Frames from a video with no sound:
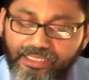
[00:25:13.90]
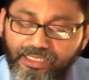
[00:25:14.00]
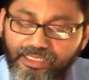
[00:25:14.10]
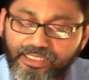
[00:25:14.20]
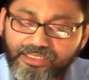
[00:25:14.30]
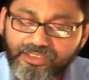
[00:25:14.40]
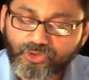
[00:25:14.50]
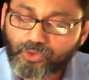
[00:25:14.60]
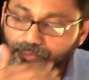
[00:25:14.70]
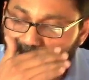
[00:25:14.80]
And
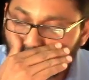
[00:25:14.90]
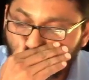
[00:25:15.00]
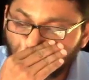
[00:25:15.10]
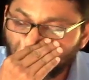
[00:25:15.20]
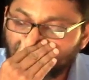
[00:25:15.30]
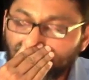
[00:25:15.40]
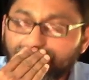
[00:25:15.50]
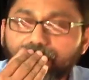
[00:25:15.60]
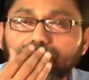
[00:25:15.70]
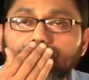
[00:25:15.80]
in this story, we
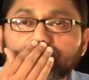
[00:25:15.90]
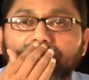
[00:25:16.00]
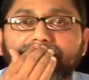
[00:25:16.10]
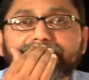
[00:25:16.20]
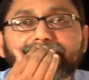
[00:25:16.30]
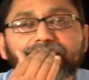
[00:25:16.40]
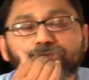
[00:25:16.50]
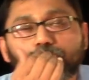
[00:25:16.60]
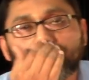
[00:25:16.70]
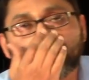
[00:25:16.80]
see that Allah subhanahu wa
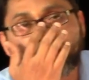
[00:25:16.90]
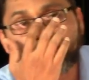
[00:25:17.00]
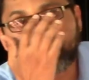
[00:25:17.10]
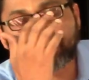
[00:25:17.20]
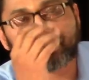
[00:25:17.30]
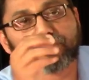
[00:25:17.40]
ta'ala showed Ibrahim